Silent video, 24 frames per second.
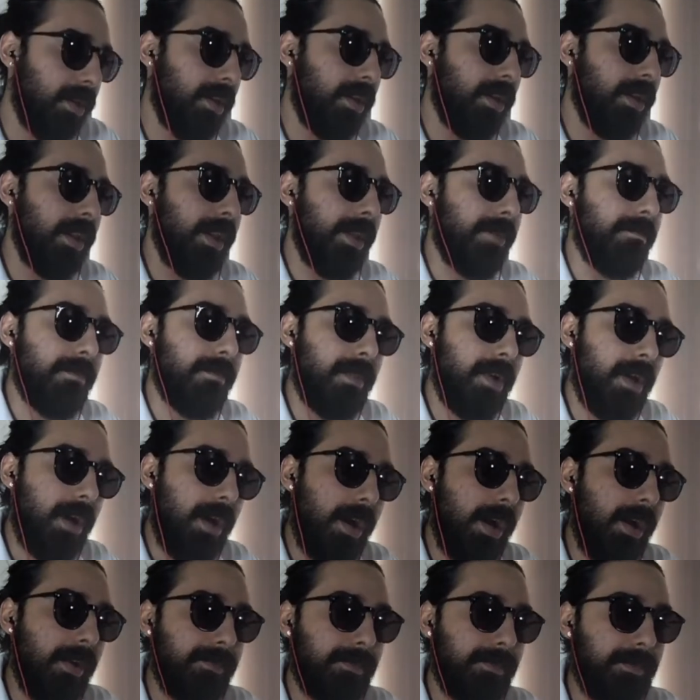him
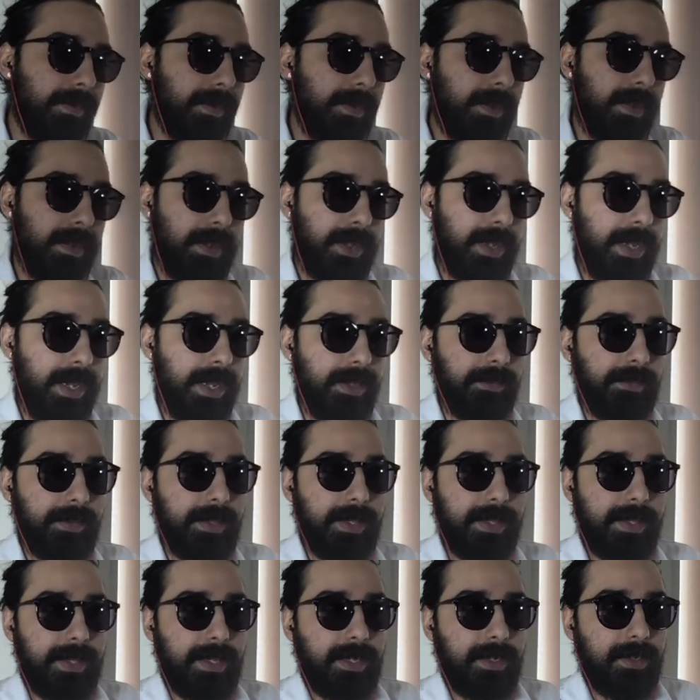off he
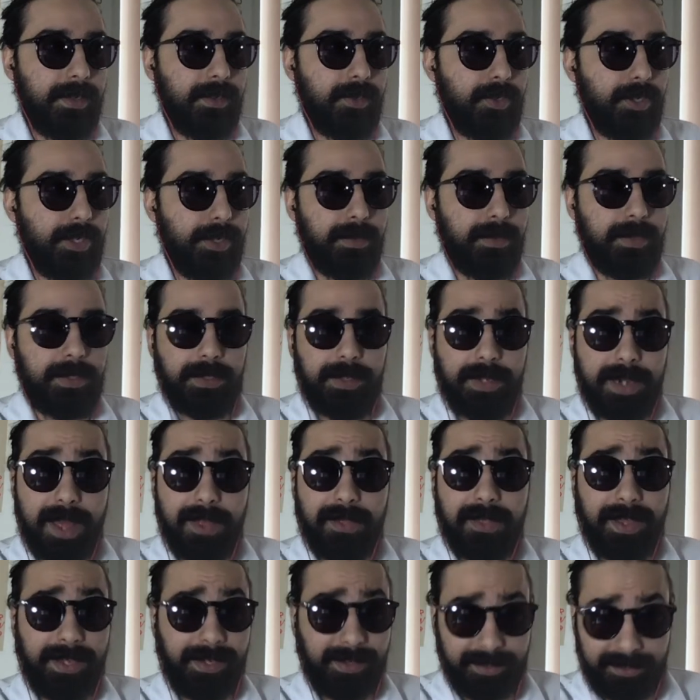said that she was
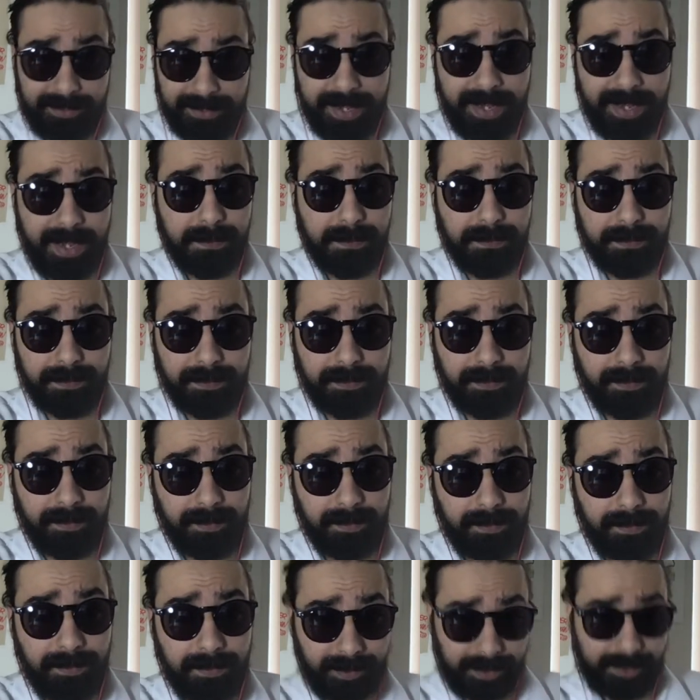nothing to him.
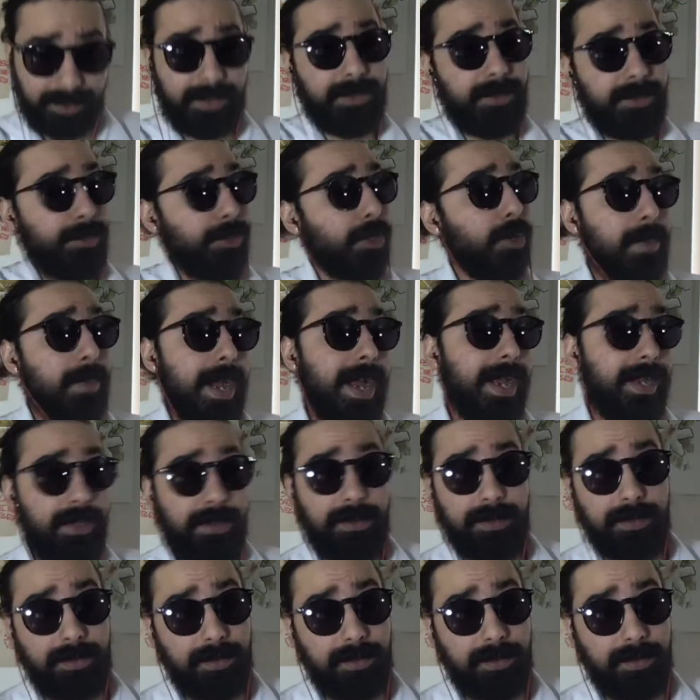This is Joe Biden,